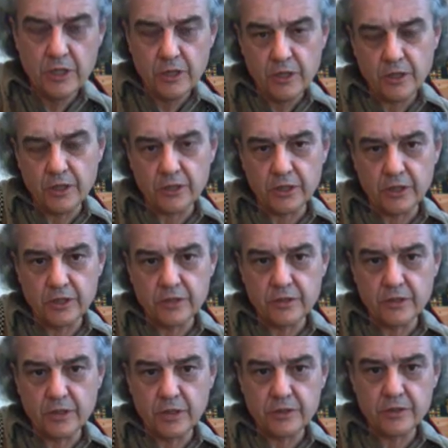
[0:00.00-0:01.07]
on the
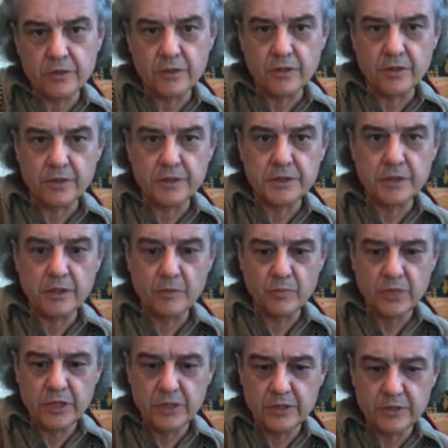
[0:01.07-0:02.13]
internet to the
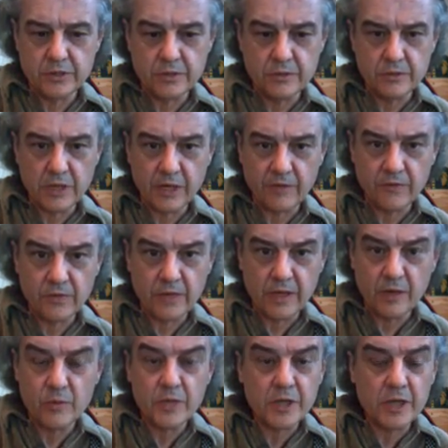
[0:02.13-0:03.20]
RCMP, and soon after
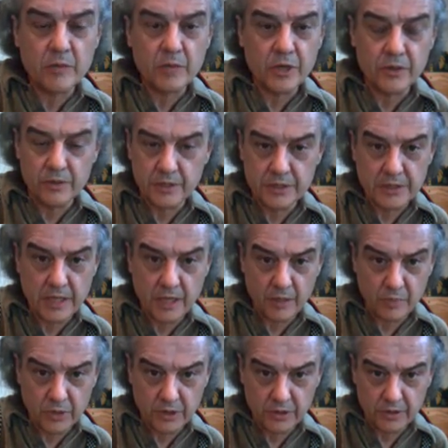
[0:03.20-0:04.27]
that we came under
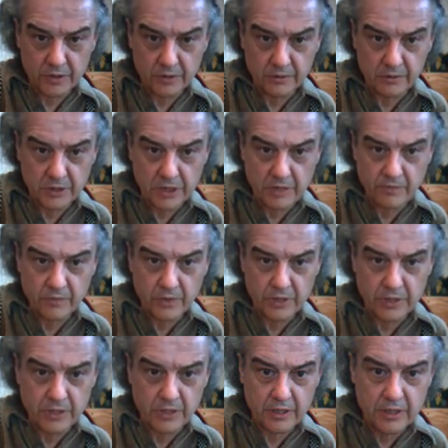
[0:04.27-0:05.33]
attack by literally every
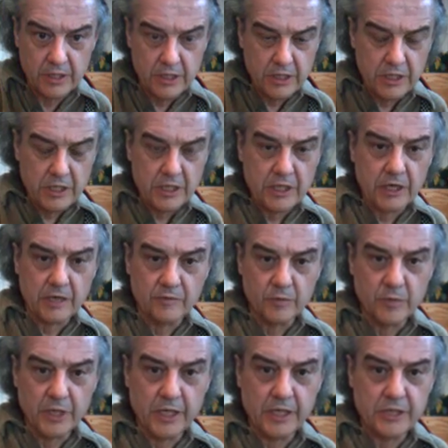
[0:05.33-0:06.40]

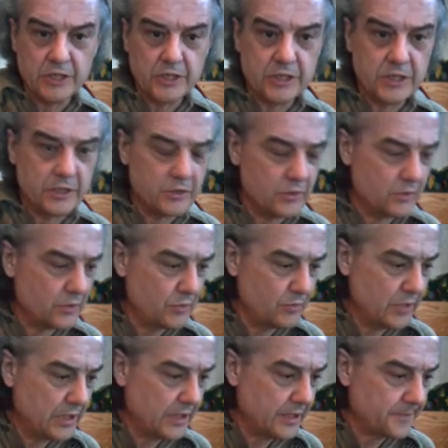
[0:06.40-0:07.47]
government agency known
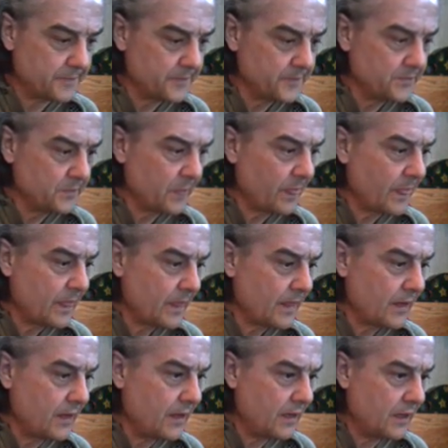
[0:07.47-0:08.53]
to man.
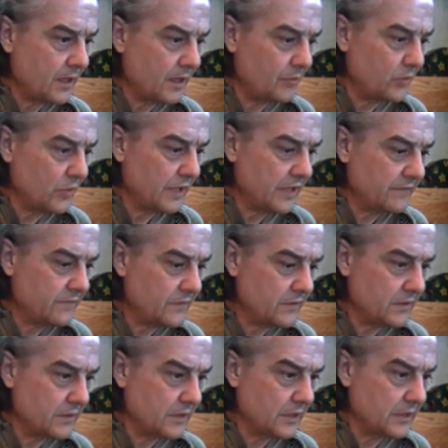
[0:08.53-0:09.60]

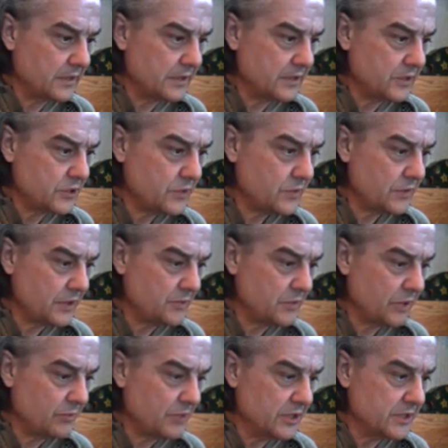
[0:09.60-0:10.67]
Whenever they destroyed
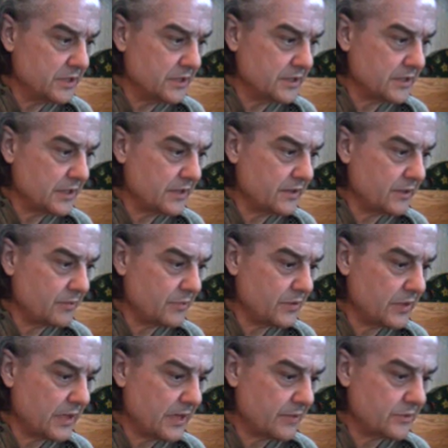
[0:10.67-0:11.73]
my business, I thought
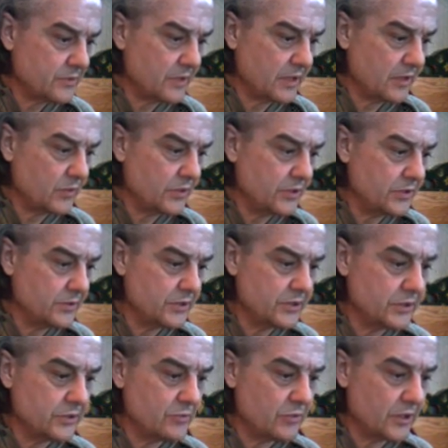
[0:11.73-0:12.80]
perhaps what I would do
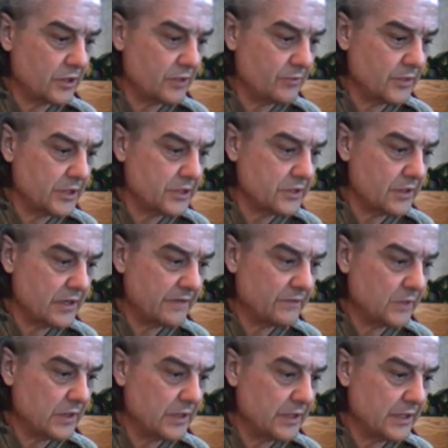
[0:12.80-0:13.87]
is just market my
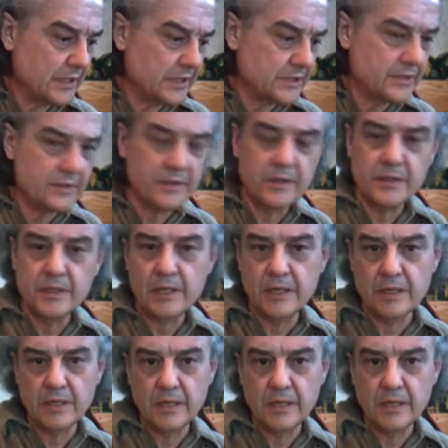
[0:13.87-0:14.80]
software, and I started an